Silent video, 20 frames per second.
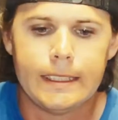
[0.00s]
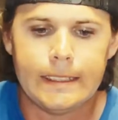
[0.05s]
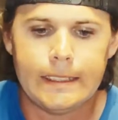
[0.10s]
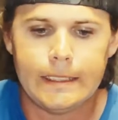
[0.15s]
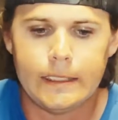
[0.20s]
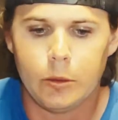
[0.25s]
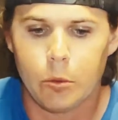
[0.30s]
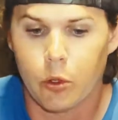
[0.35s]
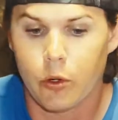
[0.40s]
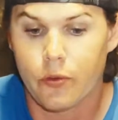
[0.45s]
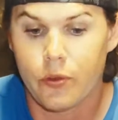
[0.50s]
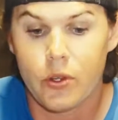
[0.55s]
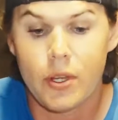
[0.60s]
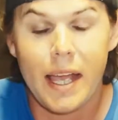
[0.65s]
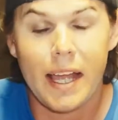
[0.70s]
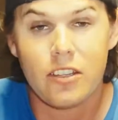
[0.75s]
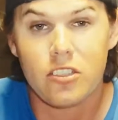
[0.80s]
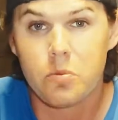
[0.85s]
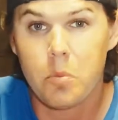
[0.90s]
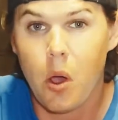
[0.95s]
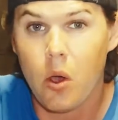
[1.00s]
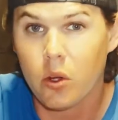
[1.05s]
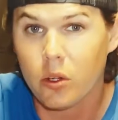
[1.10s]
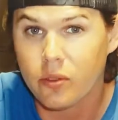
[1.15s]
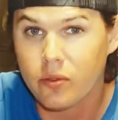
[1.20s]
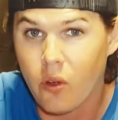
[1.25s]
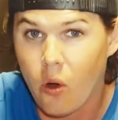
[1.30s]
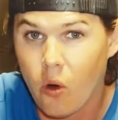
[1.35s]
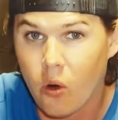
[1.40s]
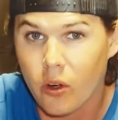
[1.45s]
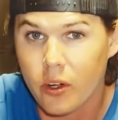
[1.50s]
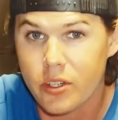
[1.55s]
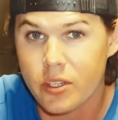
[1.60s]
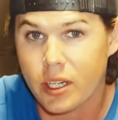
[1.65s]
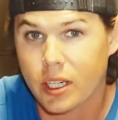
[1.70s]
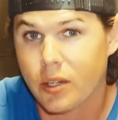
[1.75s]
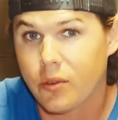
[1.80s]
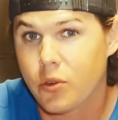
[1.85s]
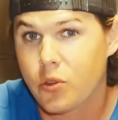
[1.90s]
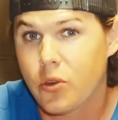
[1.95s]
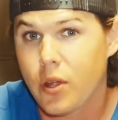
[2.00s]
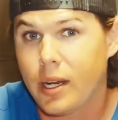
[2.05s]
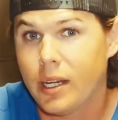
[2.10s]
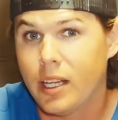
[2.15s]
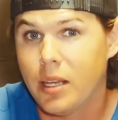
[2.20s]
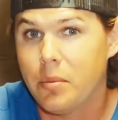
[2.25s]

or if you got smaller forage, like if you're trying